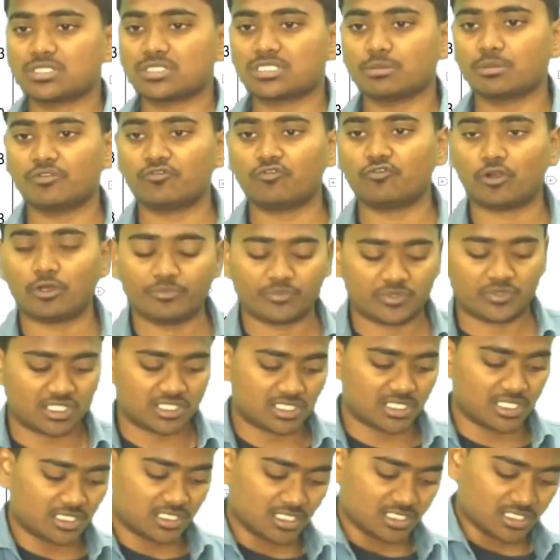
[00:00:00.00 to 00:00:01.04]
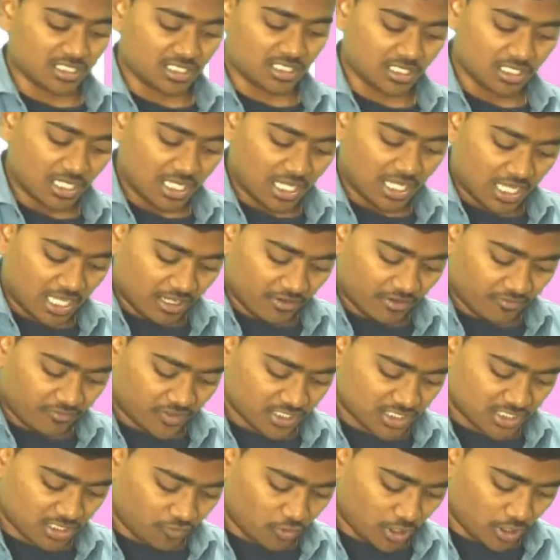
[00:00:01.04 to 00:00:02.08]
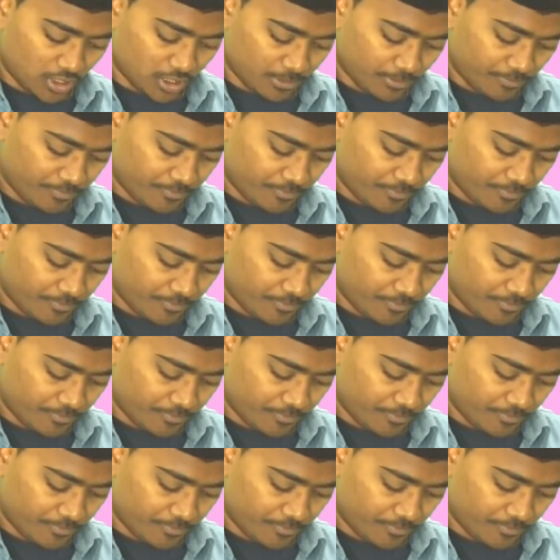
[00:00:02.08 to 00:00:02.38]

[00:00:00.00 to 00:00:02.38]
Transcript: them in form 3CA 3CD? First of all,